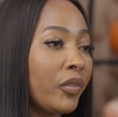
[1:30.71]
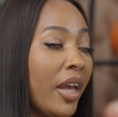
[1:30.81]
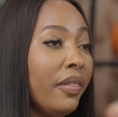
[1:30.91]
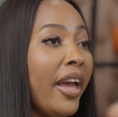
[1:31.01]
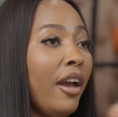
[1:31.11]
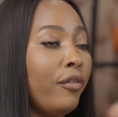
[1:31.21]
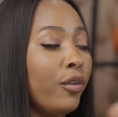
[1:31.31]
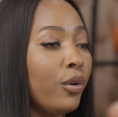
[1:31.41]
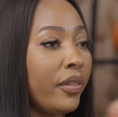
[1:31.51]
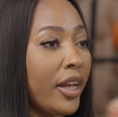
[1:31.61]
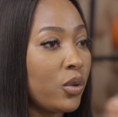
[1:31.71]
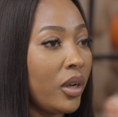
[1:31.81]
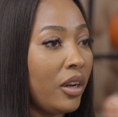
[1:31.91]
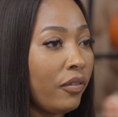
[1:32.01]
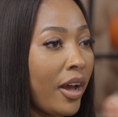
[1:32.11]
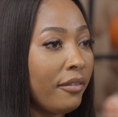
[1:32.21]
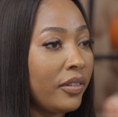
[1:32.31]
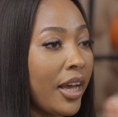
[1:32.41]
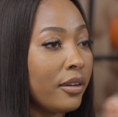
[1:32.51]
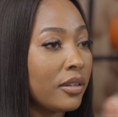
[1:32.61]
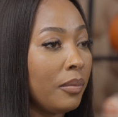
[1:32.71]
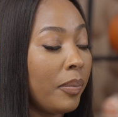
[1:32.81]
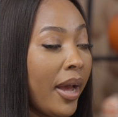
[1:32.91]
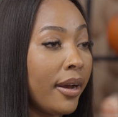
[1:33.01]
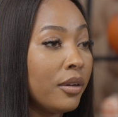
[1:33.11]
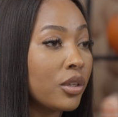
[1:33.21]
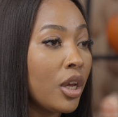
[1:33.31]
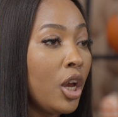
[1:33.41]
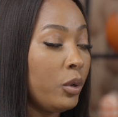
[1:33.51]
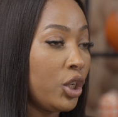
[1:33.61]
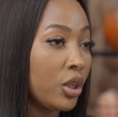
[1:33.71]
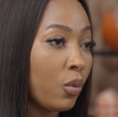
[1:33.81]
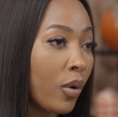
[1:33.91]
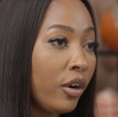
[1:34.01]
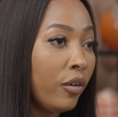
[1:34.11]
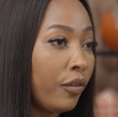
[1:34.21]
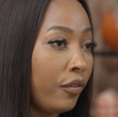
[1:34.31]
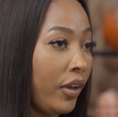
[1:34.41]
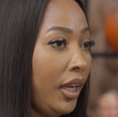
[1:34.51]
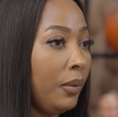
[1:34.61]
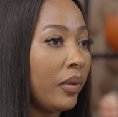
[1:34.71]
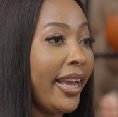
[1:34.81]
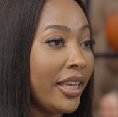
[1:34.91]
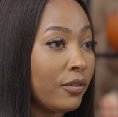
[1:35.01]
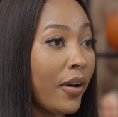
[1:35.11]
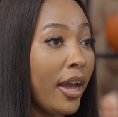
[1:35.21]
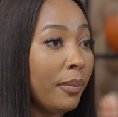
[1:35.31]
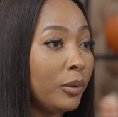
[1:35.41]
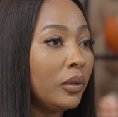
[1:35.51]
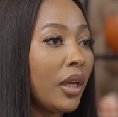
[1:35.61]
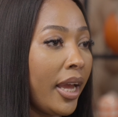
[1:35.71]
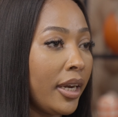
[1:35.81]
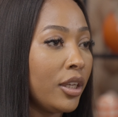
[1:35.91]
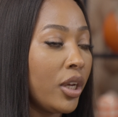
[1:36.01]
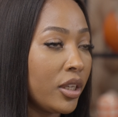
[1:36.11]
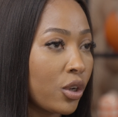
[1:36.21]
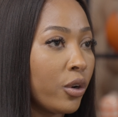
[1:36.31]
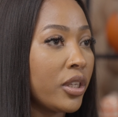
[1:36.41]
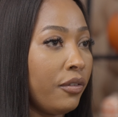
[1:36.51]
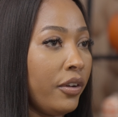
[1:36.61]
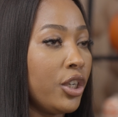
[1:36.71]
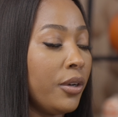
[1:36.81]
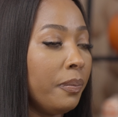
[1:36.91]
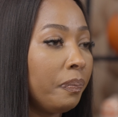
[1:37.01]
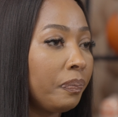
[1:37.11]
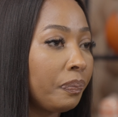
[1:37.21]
and therefore that £25,000, which is a one-off fee, is viable and is cost efficient.